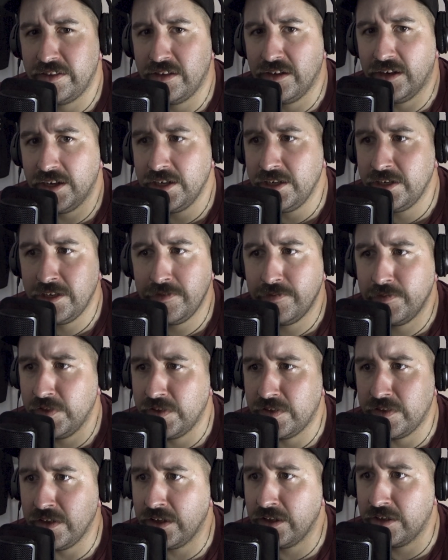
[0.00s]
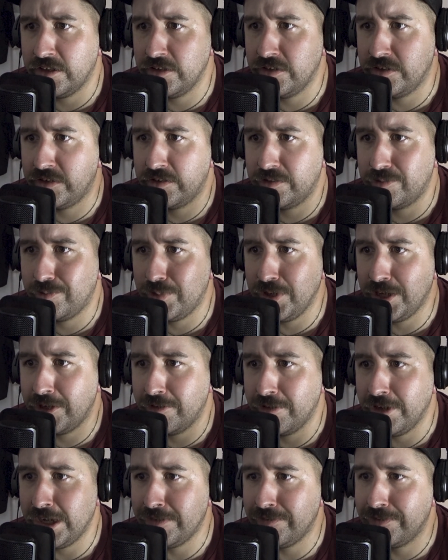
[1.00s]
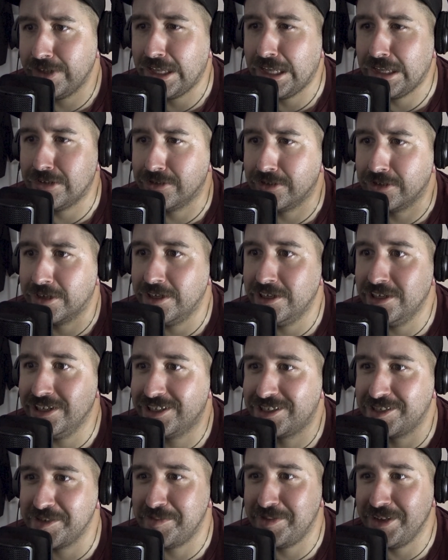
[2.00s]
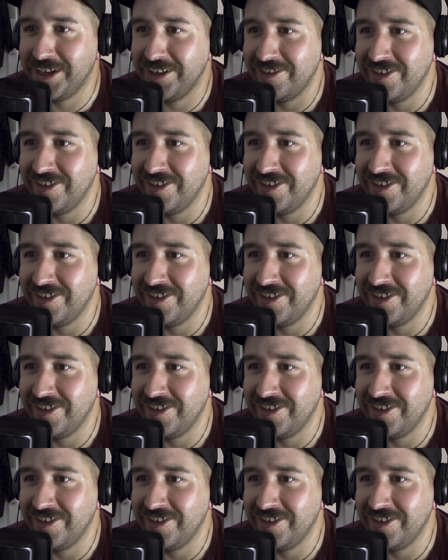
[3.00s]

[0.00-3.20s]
I didn't even think you'd been around for that long, to be